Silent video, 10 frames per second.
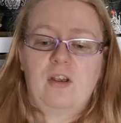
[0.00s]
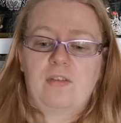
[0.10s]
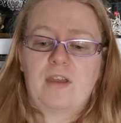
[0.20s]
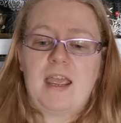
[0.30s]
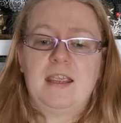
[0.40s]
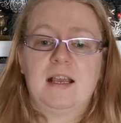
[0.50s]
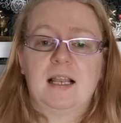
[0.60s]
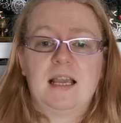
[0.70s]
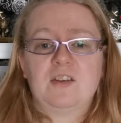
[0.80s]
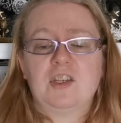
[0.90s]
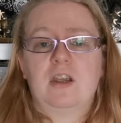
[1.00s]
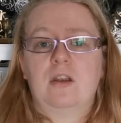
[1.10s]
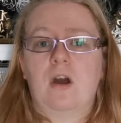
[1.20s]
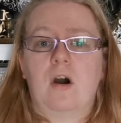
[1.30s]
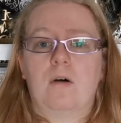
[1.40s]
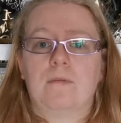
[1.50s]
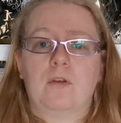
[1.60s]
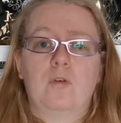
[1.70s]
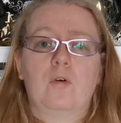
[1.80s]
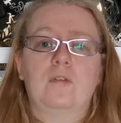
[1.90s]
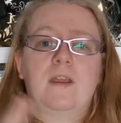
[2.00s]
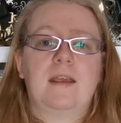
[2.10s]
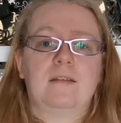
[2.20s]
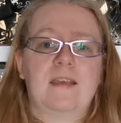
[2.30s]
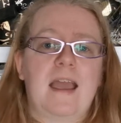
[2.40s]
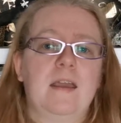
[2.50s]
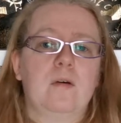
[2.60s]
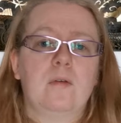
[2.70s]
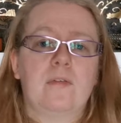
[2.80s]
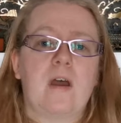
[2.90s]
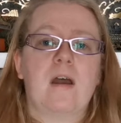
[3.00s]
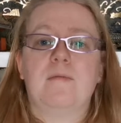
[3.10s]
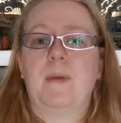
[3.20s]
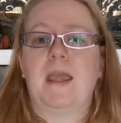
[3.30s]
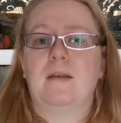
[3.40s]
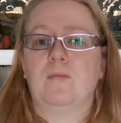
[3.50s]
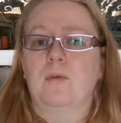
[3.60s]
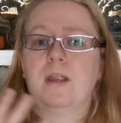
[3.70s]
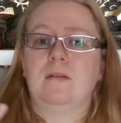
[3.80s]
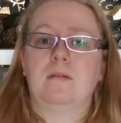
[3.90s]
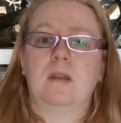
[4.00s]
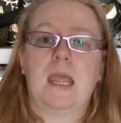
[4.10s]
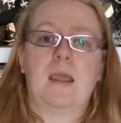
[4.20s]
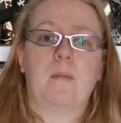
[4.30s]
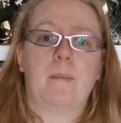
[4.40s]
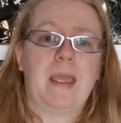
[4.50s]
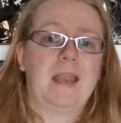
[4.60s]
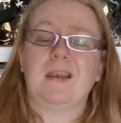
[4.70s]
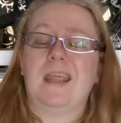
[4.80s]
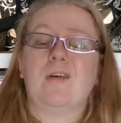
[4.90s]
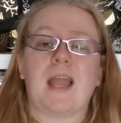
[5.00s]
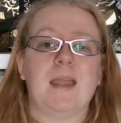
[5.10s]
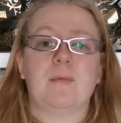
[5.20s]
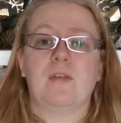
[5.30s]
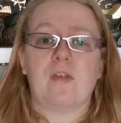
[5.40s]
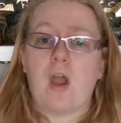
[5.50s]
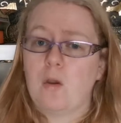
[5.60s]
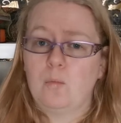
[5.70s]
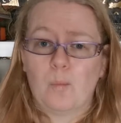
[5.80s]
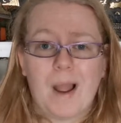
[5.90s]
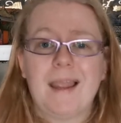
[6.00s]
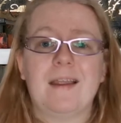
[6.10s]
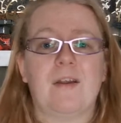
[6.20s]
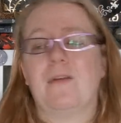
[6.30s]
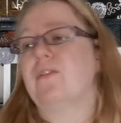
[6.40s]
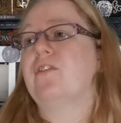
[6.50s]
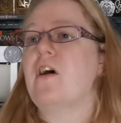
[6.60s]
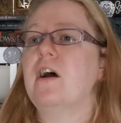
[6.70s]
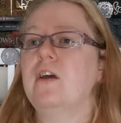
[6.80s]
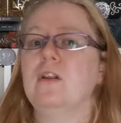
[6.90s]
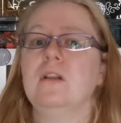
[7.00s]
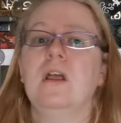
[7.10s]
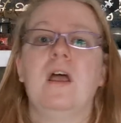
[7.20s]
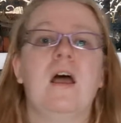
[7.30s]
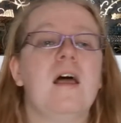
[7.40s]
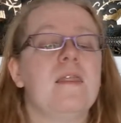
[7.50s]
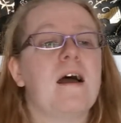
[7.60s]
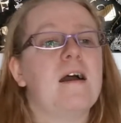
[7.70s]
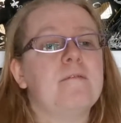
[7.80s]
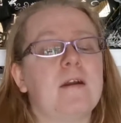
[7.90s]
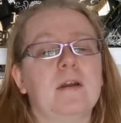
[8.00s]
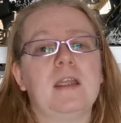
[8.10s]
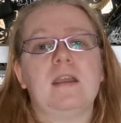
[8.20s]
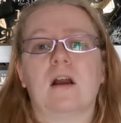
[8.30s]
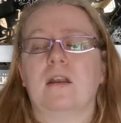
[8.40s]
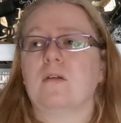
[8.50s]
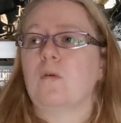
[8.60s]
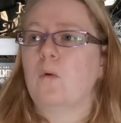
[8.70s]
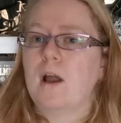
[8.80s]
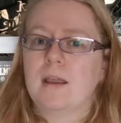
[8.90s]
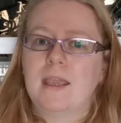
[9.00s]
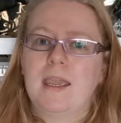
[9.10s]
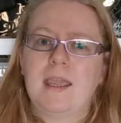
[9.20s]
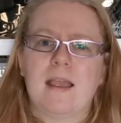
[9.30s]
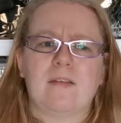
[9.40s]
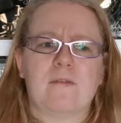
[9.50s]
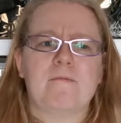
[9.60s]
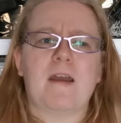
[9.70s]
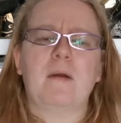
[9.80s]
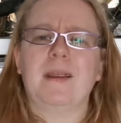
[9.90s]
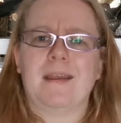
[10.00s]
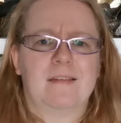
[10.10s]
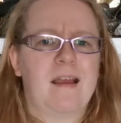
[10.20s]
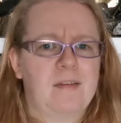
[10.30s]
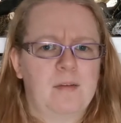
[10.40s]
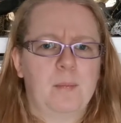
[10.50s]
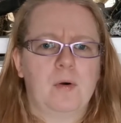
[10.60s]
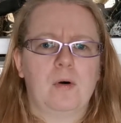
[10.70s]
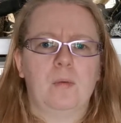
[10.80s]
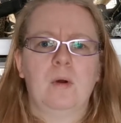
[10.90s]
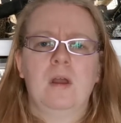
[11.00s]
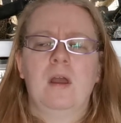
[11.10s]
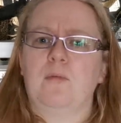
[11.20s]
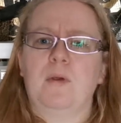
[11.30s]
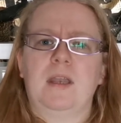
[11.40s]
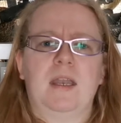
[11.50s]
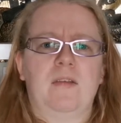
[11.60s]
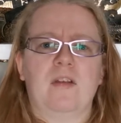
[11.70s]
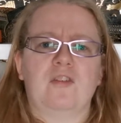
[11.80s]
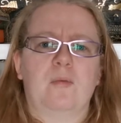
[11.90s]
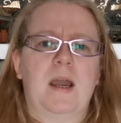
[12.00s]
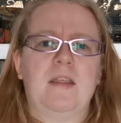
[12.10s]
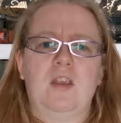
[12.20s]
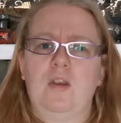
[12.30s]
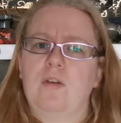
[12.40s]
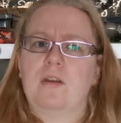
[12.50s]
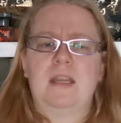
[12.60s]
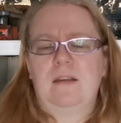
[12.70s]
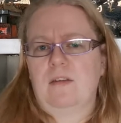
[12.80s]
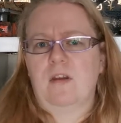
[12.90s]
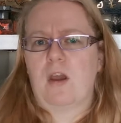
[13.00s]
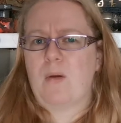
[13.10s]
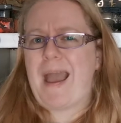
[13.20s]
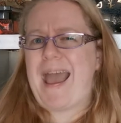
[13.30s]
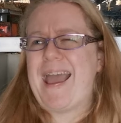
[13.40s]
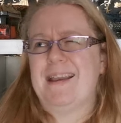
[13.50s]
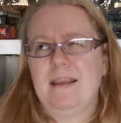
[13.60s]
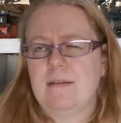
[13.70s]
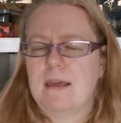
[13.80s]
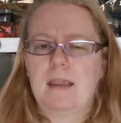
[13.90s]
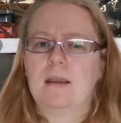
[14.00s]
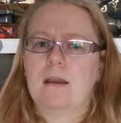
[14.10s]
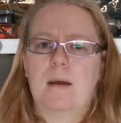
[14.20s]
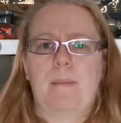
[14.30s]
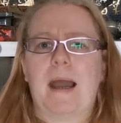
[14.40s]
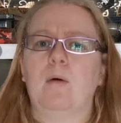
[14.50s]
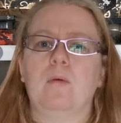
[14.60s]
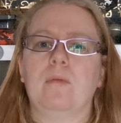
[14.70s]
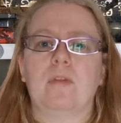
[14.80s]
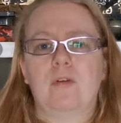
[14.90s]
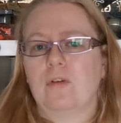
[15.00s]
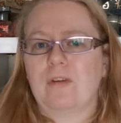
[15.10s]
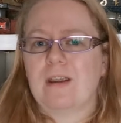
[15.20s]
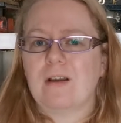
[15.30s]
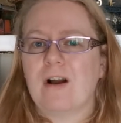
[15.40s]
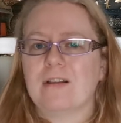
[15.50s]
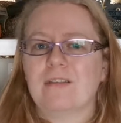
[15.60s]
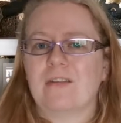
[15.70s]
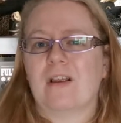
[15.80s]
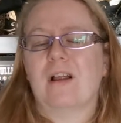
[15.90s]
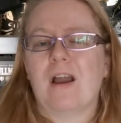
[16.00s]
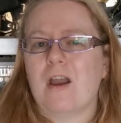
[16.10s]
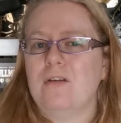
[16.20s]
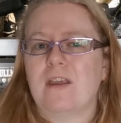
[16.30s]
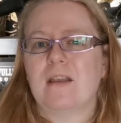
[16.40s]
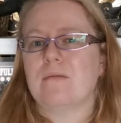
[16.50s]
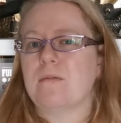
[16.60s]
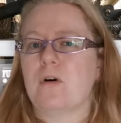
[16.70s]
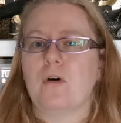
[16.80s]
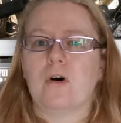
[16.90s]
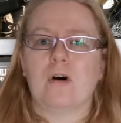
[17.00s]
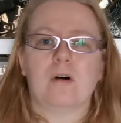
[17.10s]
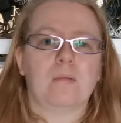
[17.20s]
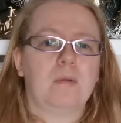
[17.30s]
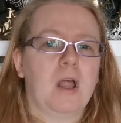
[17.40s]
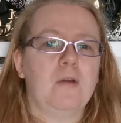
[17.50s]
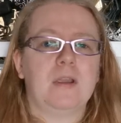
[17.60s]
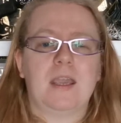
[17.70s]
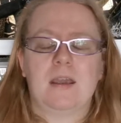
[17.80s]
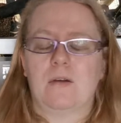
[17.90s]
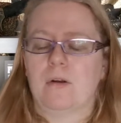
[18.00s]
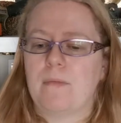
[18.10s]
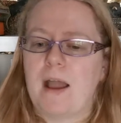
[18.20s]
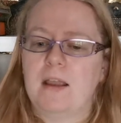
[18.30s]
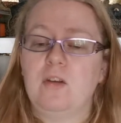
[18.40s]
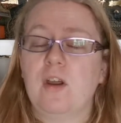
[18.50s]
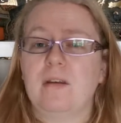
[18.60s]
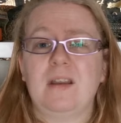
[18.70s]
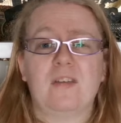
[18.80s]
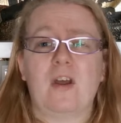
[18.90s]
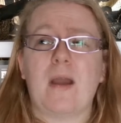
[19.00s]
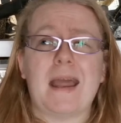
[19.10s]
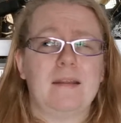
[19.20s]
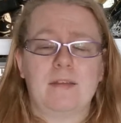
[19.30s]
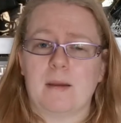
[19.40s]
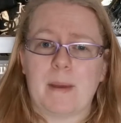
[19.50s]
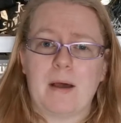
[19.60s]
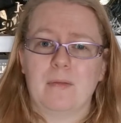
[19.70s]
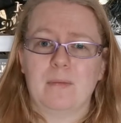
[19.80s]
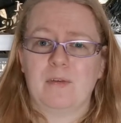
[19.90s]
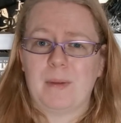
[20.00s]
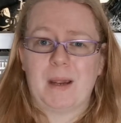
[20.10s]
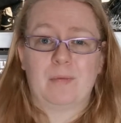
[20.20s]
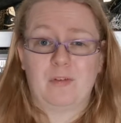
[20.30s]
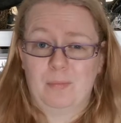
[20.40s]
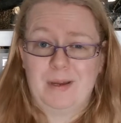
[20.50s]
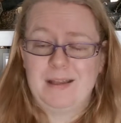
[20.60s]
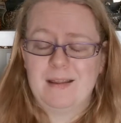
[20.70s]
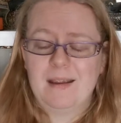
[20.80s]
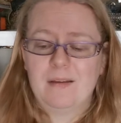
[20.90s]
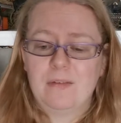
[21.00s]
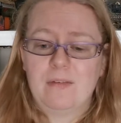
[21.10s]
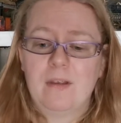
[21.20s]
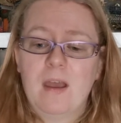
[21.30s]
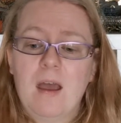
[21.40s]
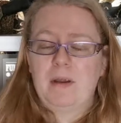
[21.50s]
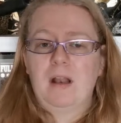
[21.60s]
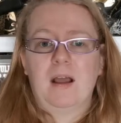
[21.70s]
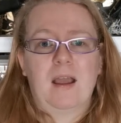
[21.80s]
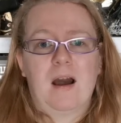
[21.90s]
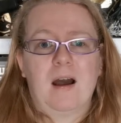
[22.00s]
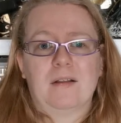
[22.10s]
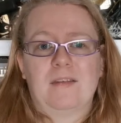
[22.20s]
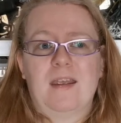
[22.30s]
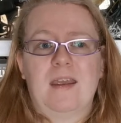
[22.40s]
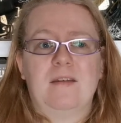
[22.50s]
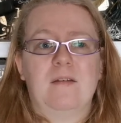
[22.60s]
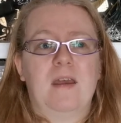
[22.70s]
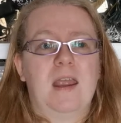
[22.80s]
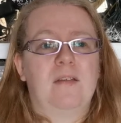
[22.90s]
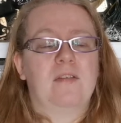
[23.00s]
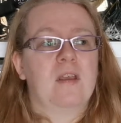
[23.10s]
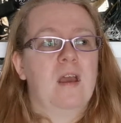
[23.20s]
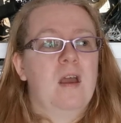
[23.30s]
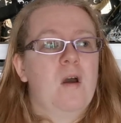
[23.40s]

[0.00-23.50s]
just a collection of the Nordic tales that have been written in Neil Gaiman's own way and own style. They're very kind of quirky, it's very accessible. It's written in such a way that you don't need to know anything about the Nordic gods, so like Odin, Thor, Loki and all of that. You don't need to know anything about them to be able to read this. It's very light-hearted. It's